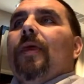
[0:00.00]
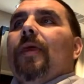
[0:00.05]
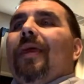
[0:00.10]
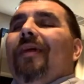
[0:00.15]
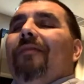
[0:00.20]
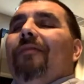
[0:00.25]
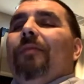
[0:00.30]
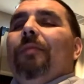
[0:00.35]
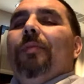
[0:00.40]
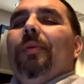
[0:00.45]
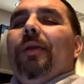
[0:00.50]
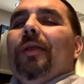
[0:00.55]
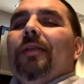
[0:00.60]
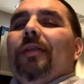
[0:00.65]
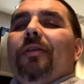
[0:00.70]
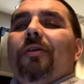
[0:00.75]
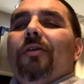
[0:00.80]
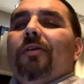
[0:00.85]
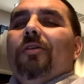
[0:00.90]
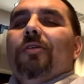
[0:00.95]
everybody
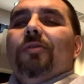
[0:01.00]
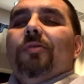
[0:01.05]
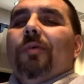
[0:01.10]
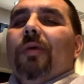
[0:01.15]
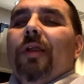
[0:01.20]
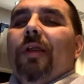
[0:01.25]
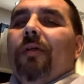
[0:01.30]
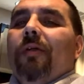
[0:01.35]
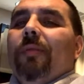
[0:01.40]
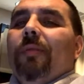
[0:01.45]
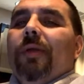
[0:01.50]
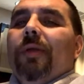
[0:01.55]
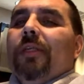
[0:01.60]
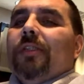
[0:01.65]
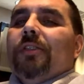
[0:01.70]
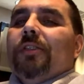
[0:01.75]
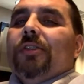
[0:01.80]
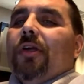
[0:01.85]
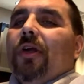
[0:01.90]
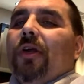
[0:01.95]
knows what
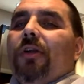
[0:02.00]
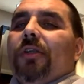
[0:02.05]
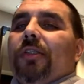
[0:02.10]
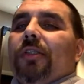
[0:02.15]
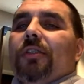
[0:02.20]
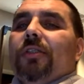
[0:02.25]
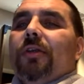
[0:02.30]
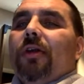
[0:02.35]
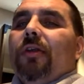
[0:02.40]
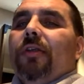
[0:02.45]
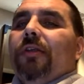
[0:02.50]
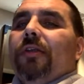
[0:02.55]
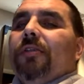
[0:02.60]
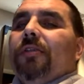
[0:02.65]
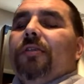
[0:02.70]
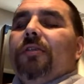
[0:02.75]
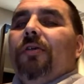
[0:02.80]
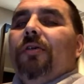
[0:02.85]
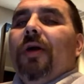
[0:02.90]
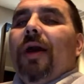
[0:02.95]
everybody's charges are. There's
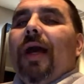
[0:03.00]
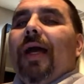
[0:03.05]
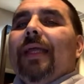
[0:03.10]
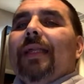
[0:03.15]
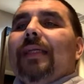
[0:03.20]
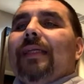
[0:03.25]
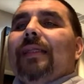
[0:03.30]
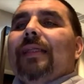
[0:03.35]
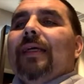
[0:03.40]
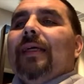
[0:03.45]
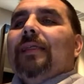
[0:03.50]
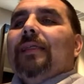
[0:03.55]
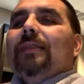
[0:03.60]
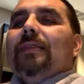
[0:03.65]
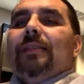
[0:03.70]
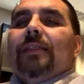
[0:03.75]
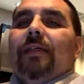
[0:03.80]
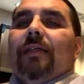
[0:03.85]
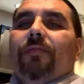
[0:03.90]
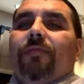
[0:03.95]
no hiding that
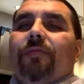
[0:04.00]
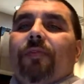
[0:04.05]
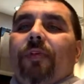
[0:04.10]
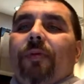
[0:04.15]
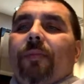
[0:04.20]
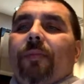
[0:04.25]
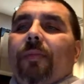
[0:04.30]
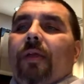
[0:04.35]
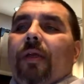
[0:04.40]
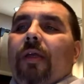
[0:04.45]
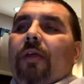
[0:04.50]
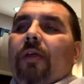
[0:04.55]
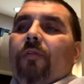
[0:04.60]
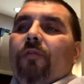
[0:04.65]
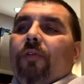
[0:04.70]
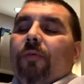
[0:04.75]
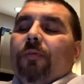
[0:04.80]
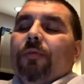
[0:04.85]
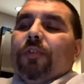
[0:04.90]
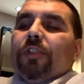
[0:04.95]
shit
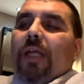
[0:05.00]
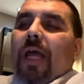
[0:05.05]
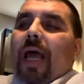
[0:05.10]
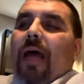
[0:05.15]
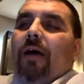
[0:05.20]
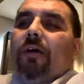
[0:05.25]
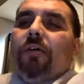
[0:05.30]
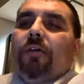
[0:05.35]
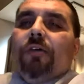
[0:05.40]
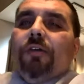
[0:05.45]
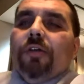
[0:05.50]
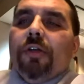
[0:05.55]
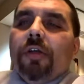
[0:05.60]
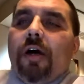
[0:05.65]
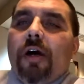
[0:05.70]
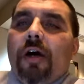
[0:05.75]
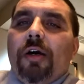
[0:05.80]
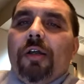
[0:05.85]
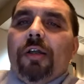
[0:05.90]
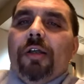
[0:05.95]
from childhood
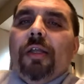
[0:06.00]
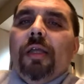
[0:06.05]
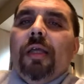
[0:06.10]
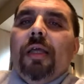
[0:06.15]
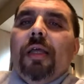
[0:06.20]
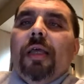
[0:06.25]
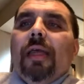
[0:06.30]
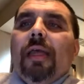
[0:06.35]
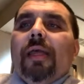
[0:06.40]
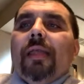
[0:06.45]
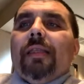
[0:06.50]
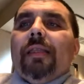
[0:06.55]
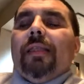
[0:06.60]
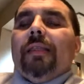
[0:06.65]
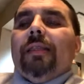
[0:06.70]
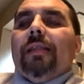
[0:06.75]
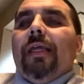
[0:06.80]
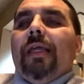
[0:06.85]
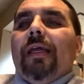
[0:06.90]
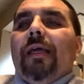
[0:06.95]
on. And
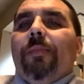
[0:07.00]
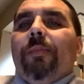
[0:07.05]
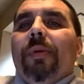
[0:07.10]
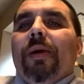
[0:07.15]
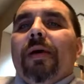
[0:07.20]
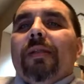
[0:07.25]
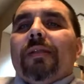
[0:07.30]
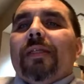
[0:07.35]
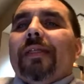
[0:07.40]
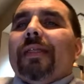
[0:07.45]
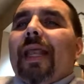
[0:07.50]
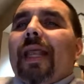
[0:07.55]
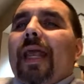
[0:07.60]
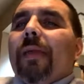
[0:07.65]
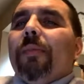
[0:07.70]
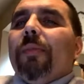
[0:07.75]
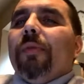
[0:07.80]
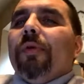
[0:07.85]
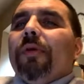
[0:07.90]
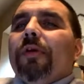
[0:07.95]
then think about the
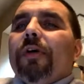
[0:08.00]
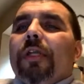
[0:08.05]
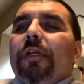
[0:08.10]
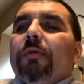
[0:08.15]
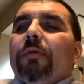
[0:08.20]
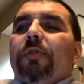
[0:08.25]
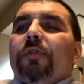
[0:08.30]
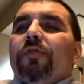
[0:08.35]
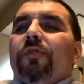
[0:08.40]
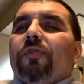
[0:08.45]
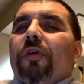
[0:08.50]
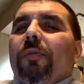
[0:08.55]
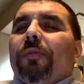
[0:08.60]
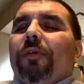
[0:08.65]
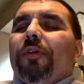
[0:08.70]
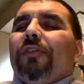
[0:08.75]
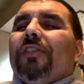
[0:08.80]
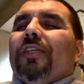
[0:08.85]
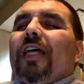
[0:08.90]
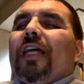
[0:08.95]
neighborhood he was from.
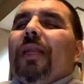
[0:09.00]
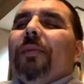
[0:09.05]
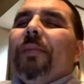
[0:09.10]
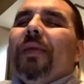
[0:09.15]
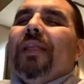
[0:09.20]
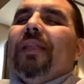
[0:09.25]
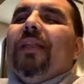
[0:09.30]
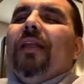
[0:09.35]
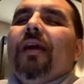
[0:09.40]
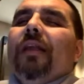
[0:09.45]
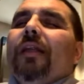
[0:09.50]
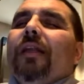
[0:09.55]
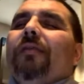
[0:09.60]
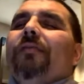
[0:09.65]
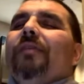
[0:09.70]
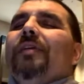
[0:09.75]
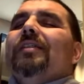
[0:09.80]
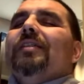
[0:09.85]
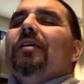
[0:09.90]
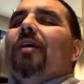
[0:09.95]
You telling me none of
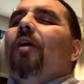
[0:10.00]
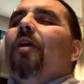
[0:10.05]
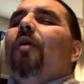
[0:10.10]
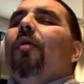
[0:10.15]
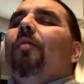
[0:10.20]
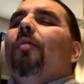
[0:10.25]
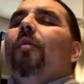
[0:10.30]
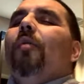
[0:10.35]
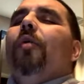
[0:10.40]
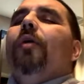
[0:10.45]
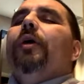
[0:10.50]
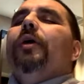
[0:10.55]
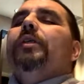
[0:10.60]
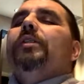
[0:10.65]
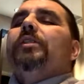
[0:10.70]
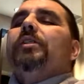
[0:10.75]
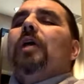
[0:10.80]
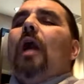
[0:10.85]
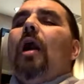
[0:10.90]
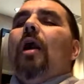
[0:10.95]
his
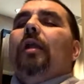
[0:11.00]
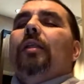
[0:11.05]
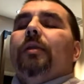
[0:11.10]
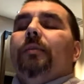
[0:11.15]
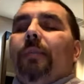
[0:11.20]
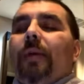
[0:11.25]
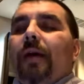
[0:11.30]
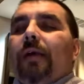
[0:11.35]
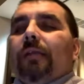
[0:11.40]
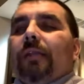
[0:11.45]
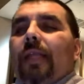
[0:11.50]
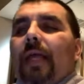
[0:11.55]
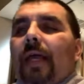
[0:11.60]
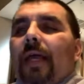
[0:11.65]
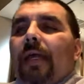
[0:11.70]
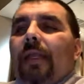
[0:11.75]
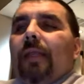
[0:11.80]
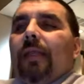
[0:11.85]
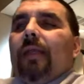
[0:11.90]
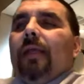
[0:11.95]
homeboys talked about
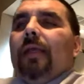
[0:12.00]
that,